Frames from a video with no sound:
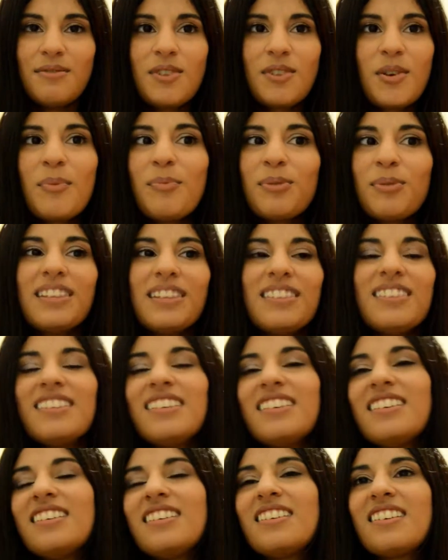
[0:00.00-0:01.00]

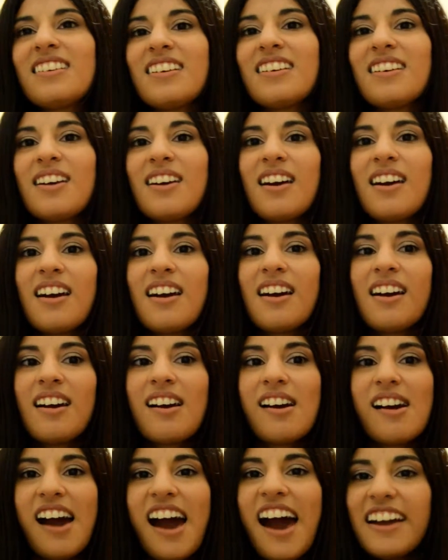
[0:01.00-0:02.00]
completely
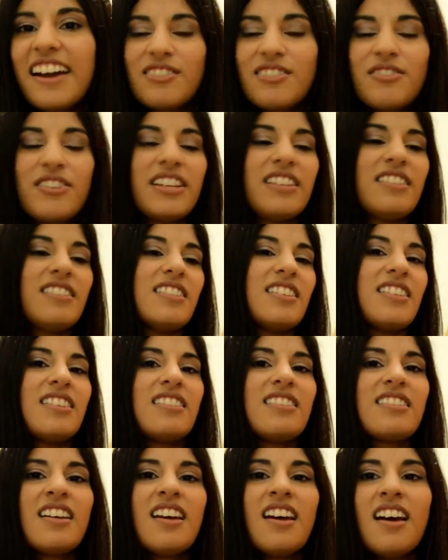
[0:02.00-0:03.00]

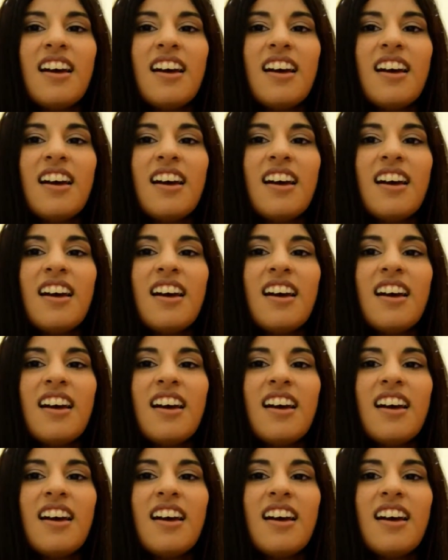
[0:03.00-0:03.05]
hydrated,